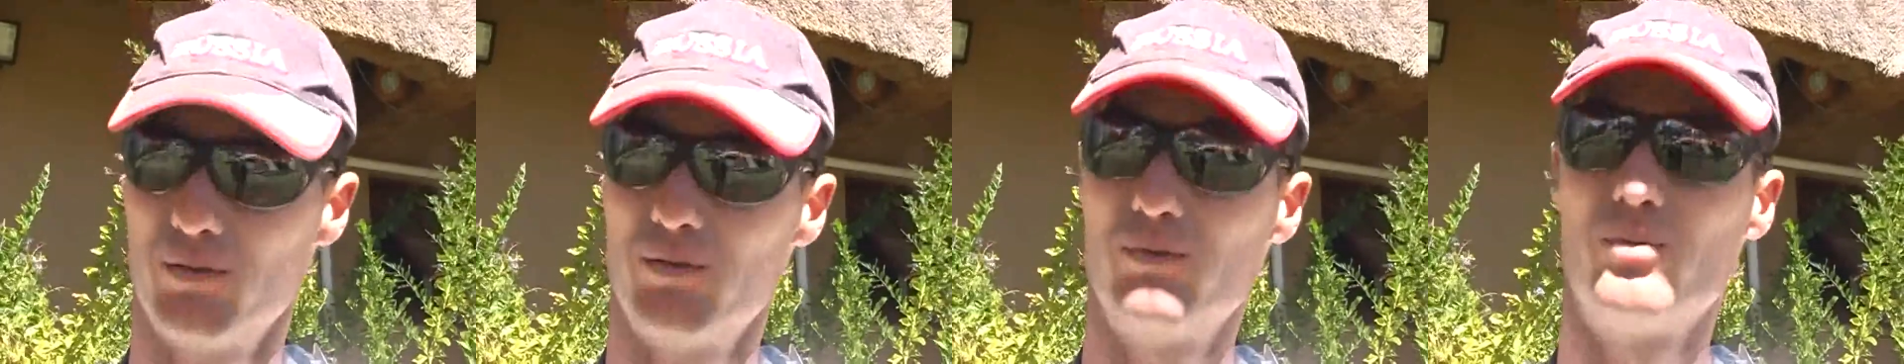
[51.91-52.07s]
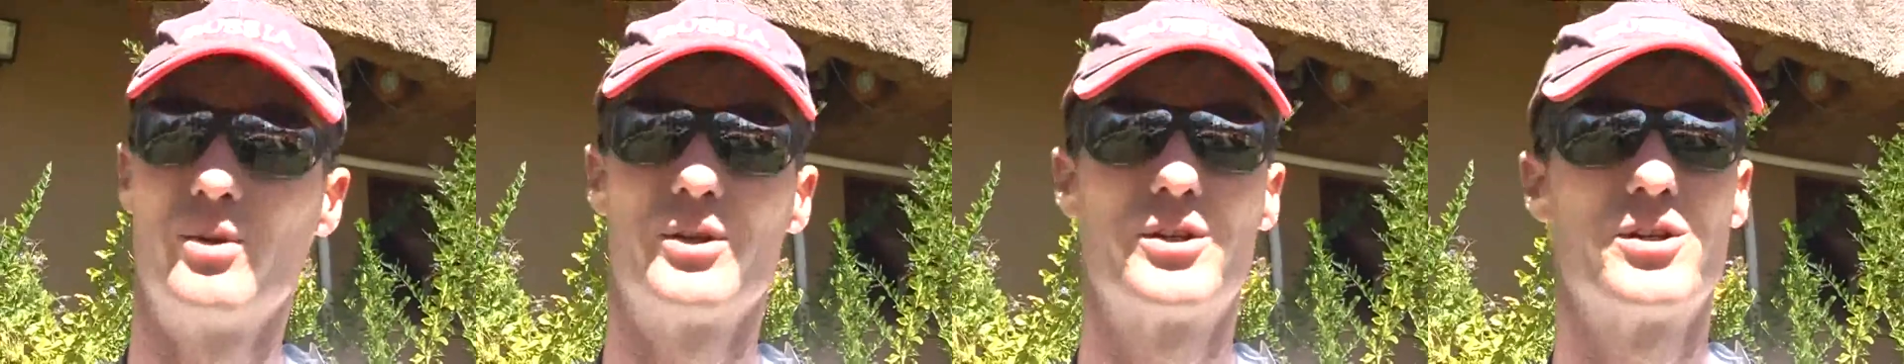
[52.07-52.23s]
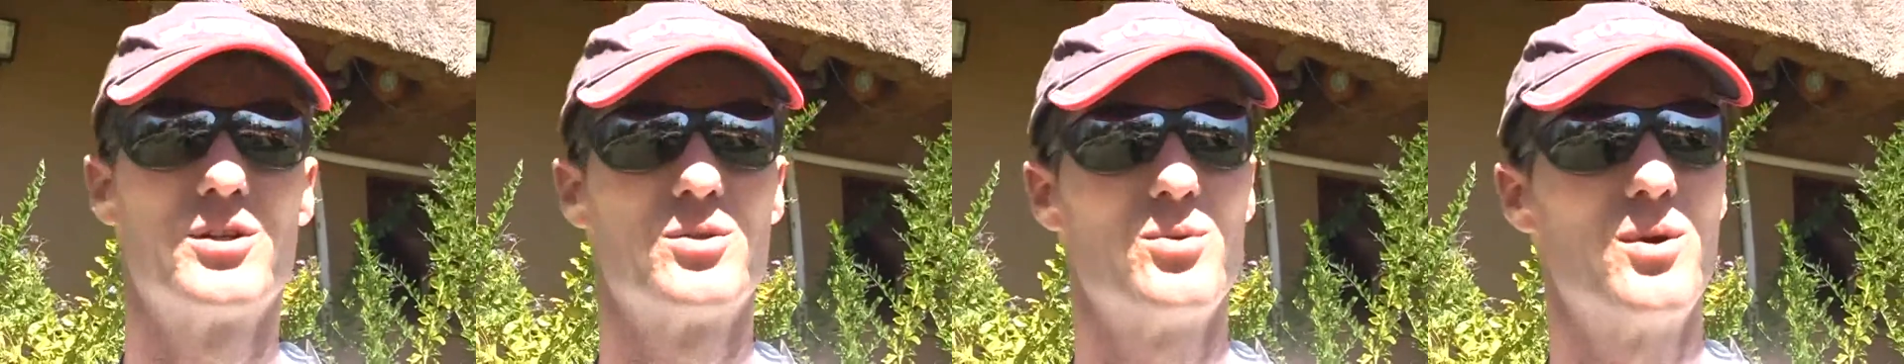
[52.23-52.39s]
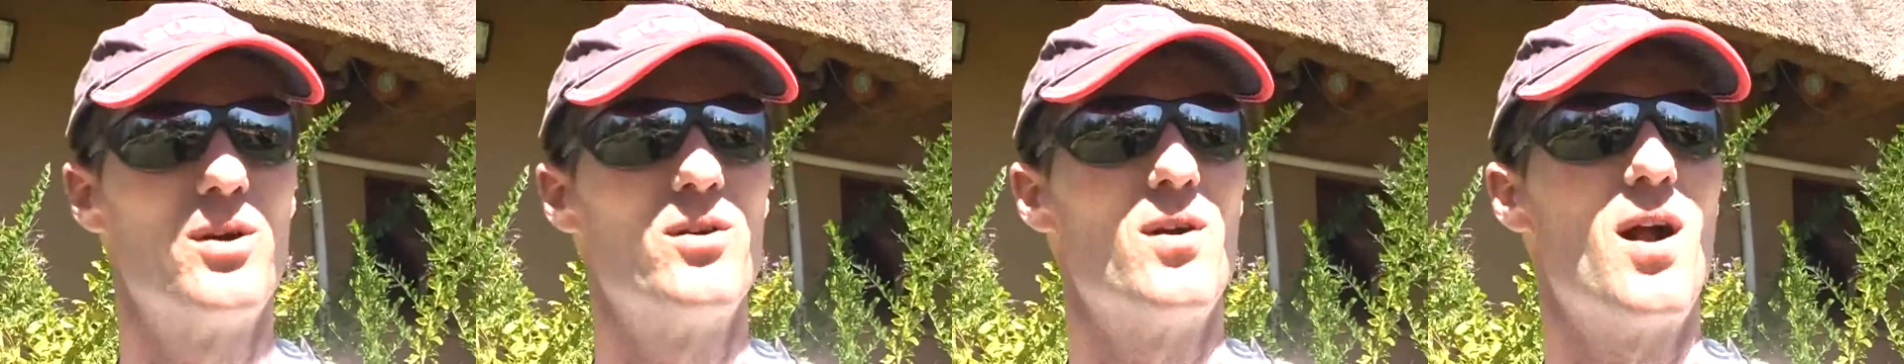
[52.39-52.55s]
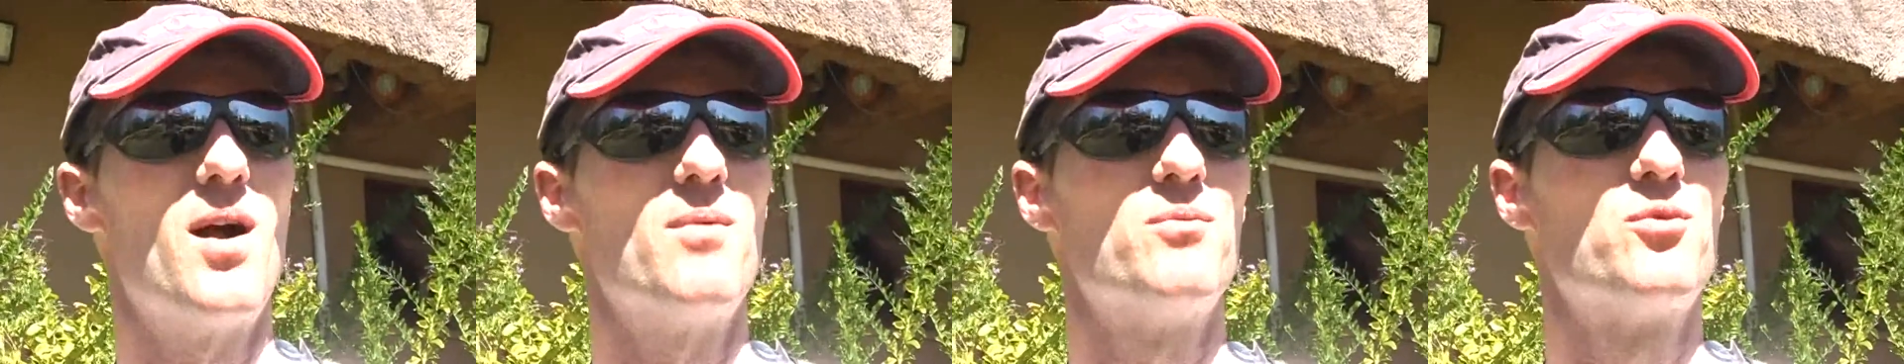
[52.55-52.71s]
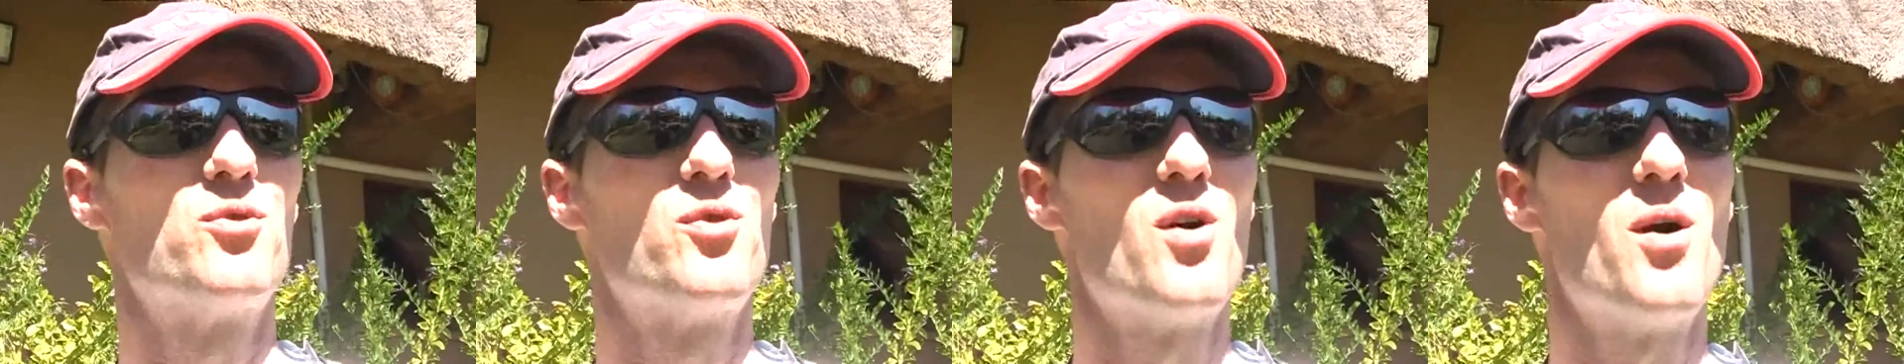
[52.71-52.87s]
which is where
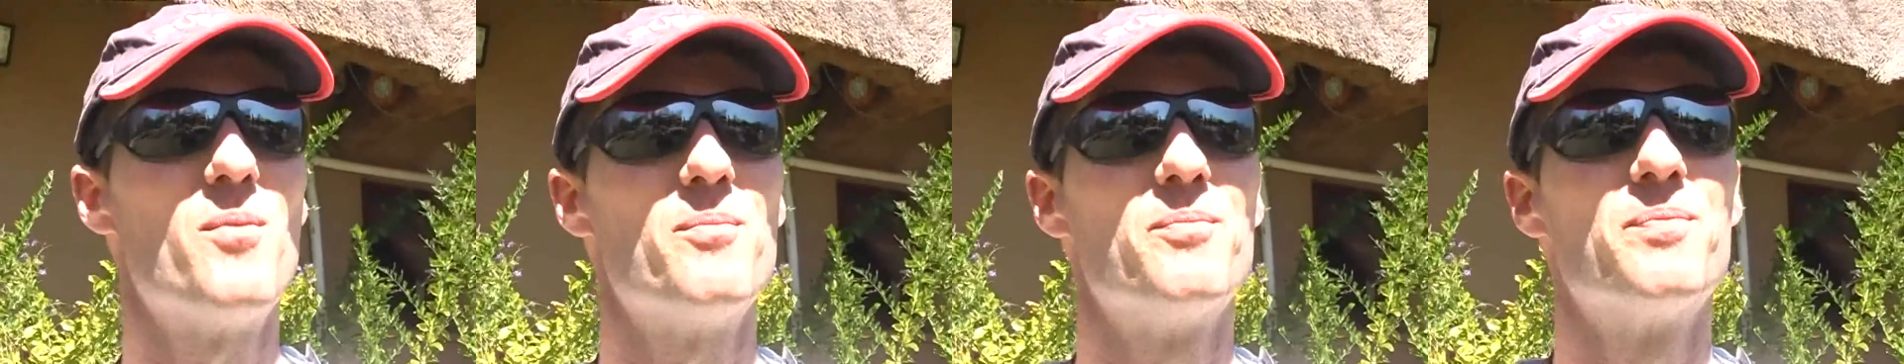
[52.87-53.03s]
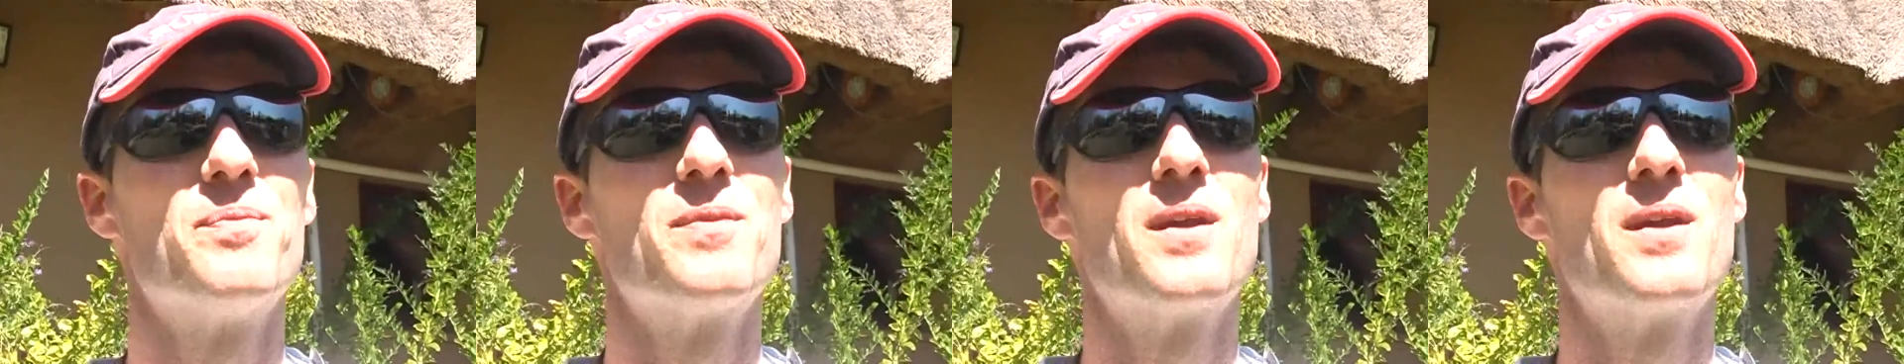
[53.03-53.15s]
I'm from.